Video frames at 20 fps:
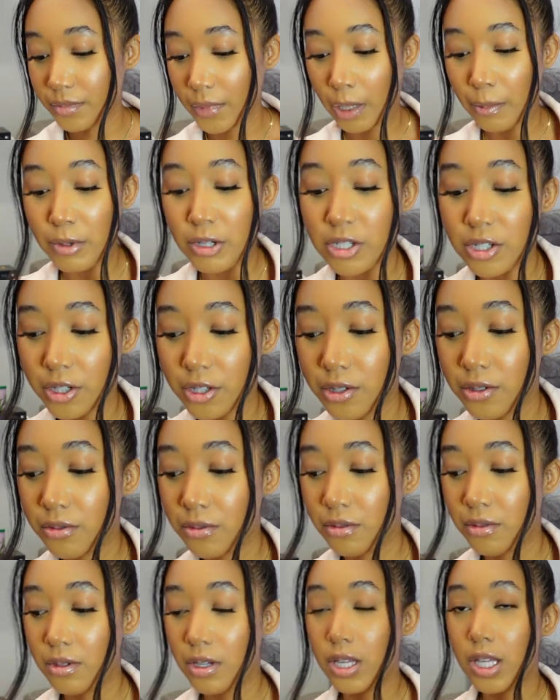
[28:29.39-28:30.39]
Let me show you
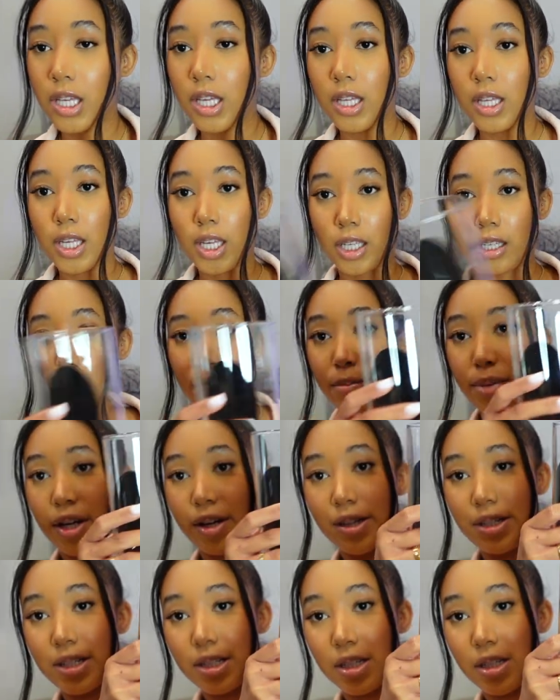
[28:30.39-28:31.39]
in
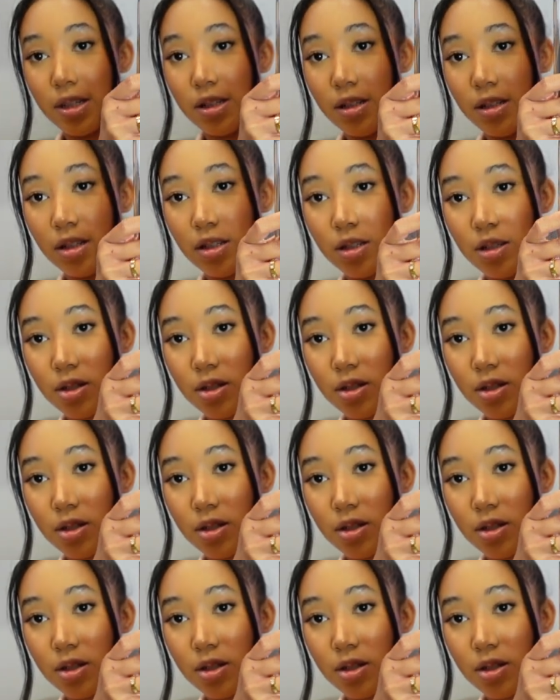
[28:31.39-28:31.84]
comparison.